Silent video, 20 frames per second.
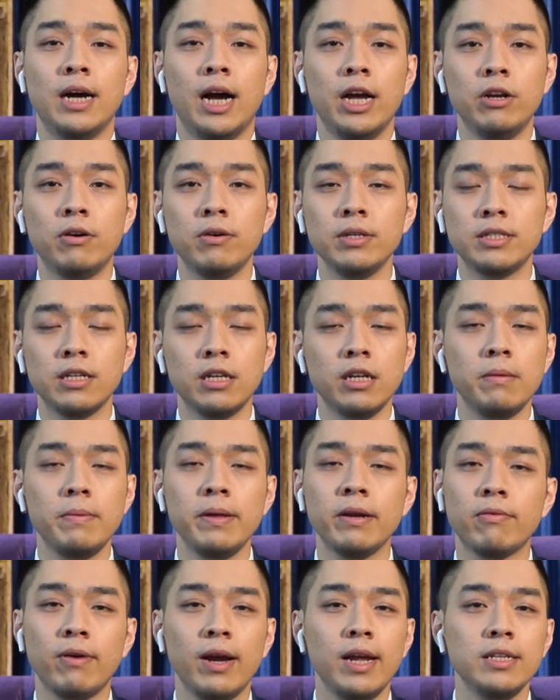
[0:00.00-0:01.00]
I know it's a little
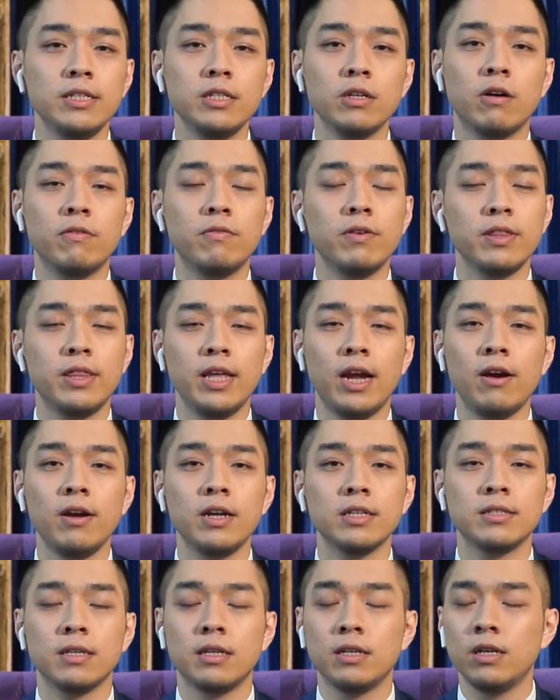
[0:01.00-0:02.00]
bit crazy over there.
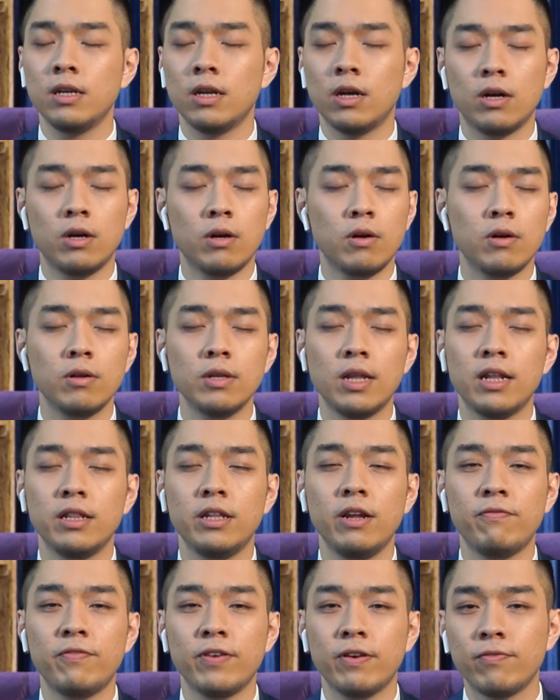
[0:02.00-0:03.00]
It's a whole
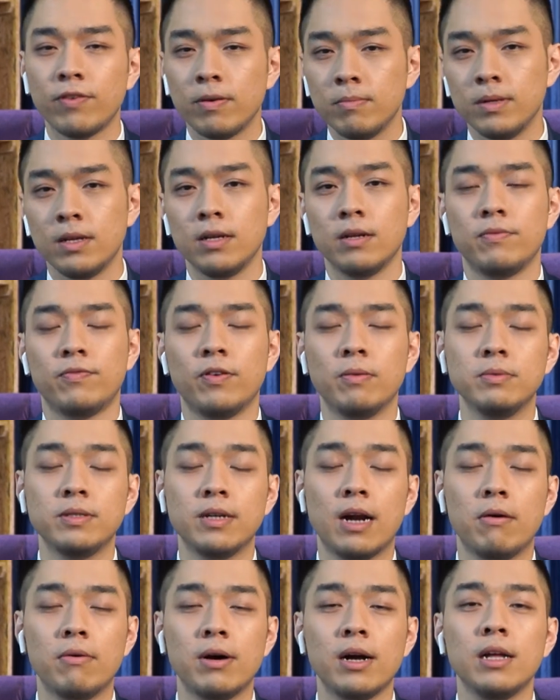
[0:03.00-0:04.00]
lot different from
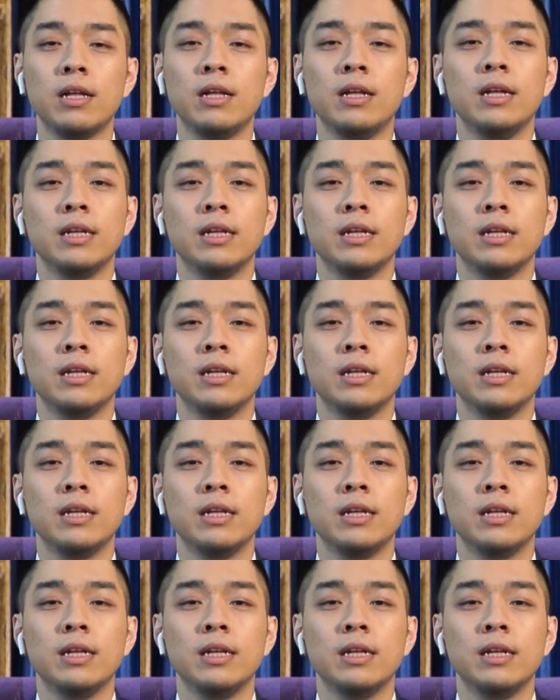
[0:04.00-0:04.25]
Sarawak.